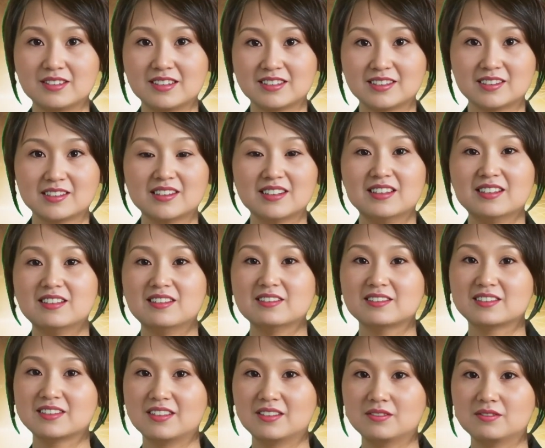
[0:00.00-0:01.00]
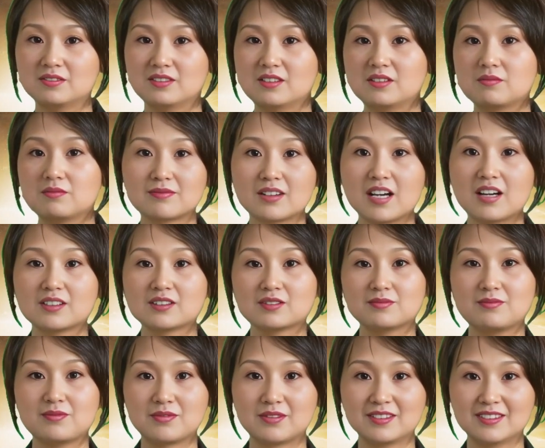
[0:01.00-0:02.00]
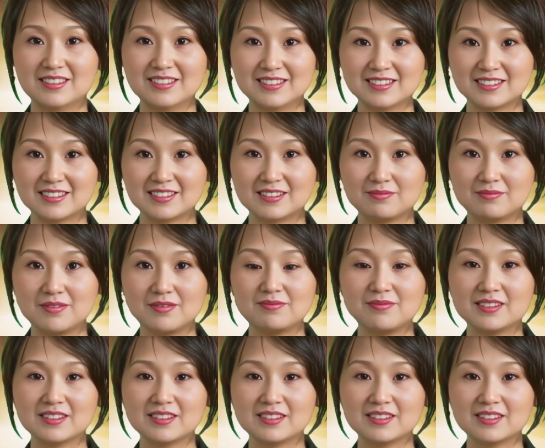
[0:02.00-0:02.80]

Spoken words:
there are only half of the passengers on the flights.